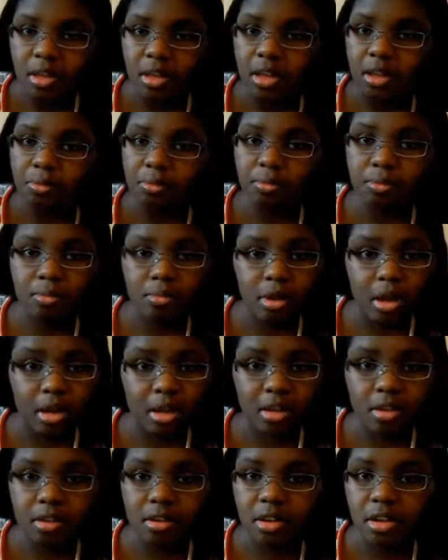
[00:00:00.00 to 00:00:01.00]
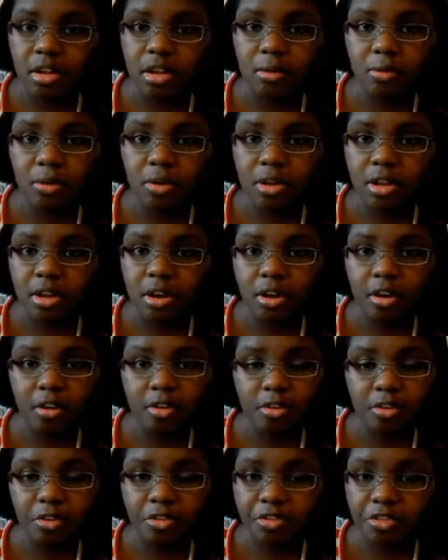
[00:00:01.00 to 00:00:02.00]
and I guess Nene want to get
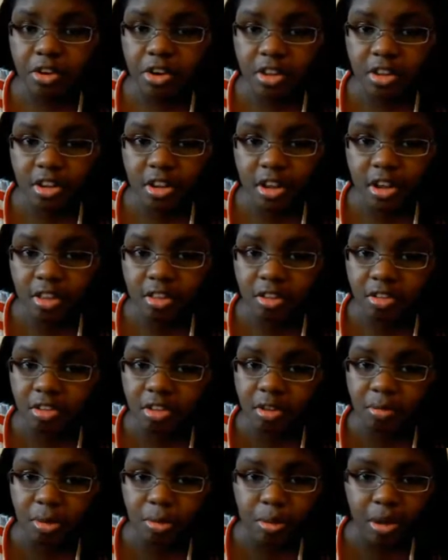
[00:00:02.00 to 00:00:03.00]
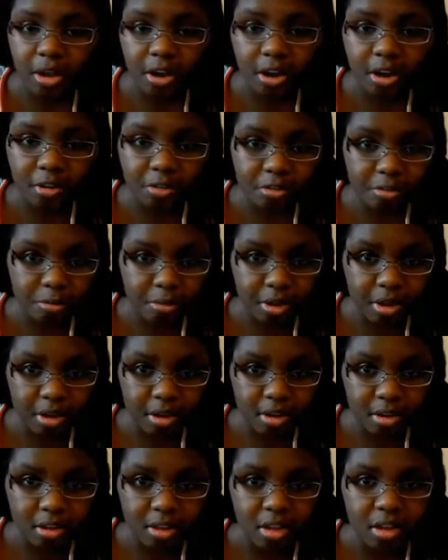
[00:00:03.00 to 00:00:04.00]
her a little franchise so she could be making her some
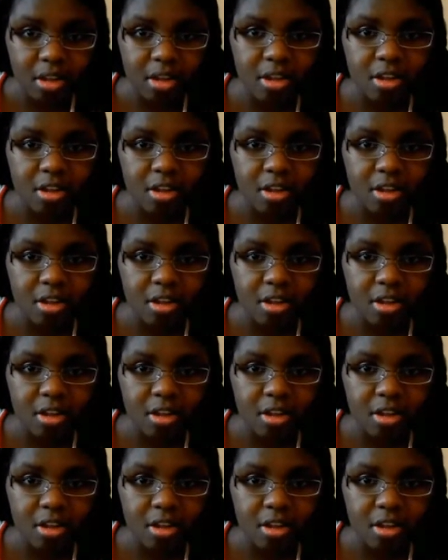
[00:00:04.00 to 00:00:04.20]
money.